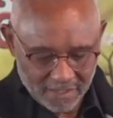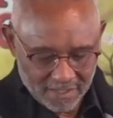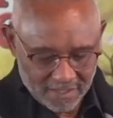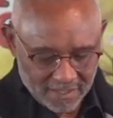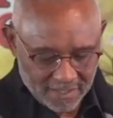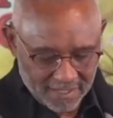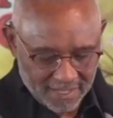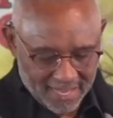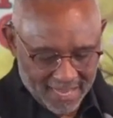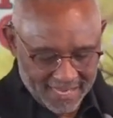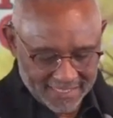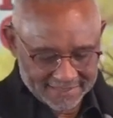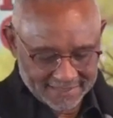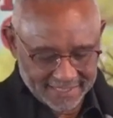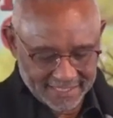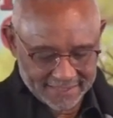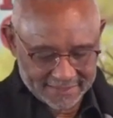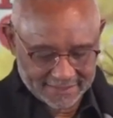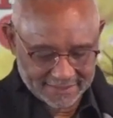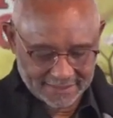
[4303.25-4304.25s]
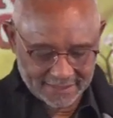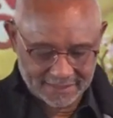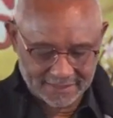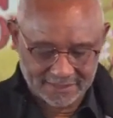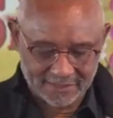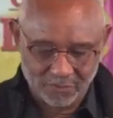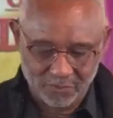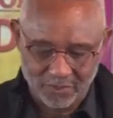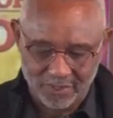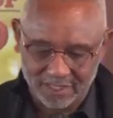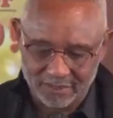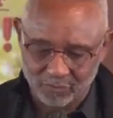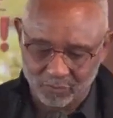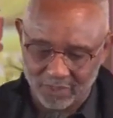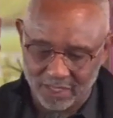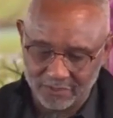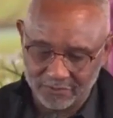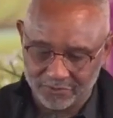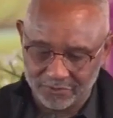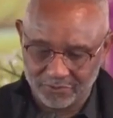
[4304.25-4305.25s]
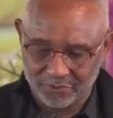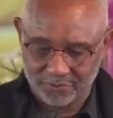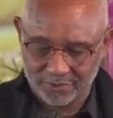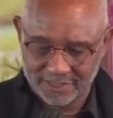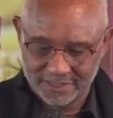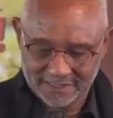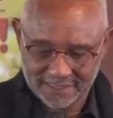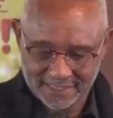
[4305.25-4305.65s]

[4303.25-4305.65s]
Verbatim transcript: Isaiah 61, 1 through 3 says,